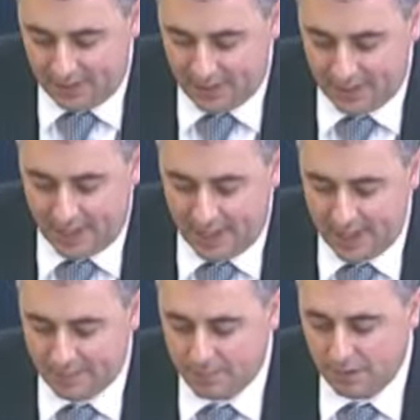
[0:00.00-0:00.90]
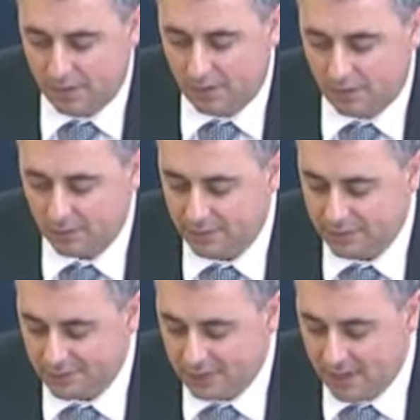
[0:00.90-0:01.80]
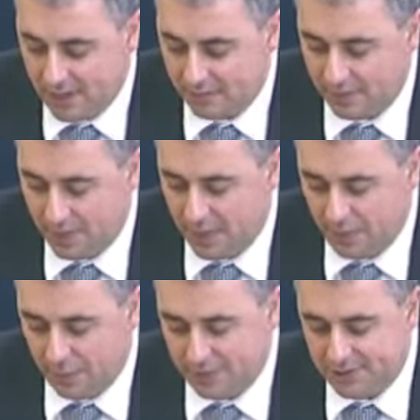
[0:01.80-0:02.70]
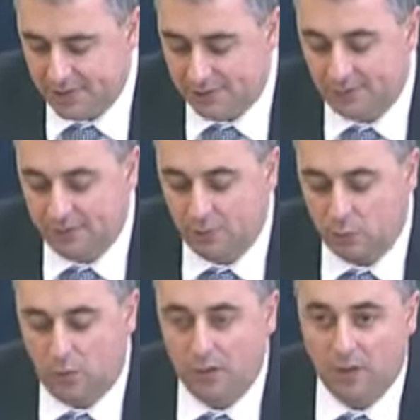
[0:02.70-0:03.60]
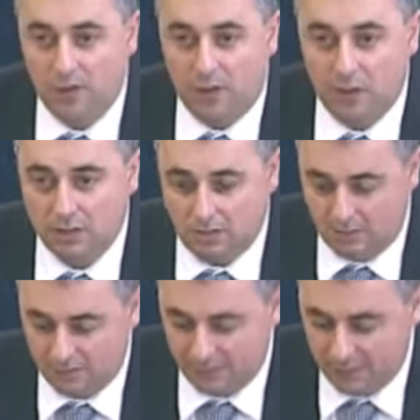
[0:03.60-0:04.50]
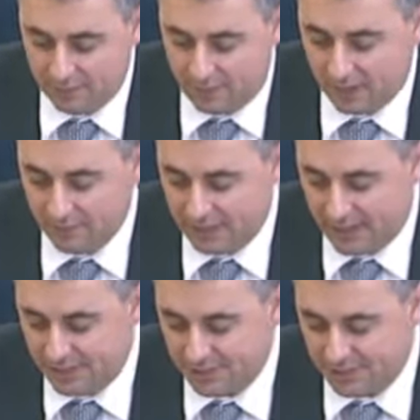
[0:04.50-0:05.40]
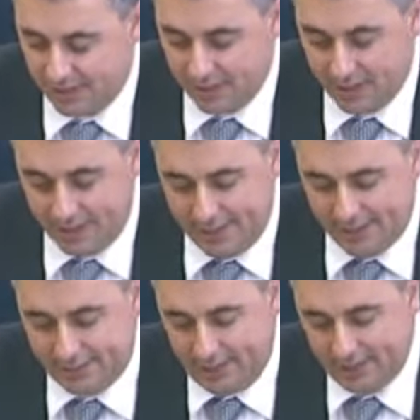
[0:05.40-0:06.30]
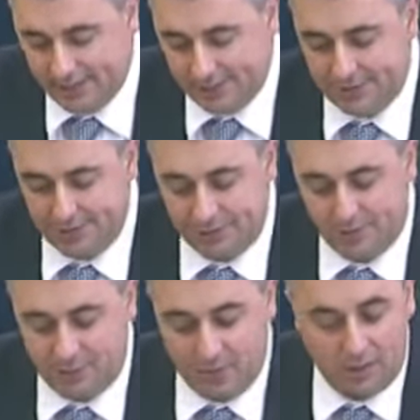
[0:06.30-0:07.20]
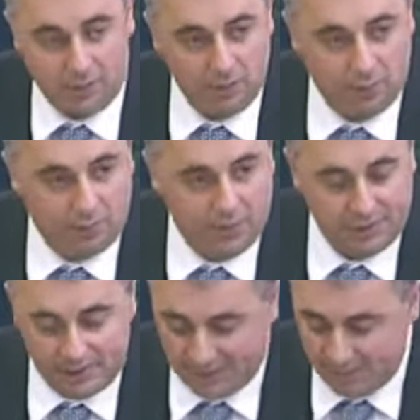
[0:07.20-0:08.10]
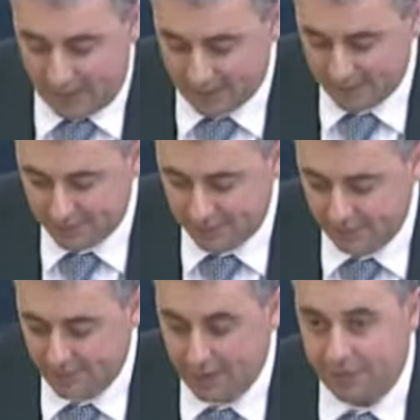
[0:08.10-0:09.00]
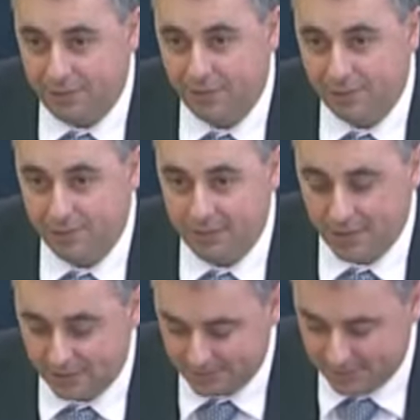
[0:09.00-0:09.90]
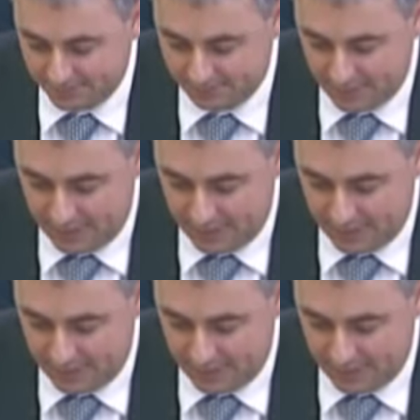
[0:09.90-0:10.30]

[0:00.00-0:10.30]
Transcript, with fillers: 15am on Christmas Eve, we received a flood warning call from the Environment Agency telling us that the River Mole would burst its banks within 30 minutes.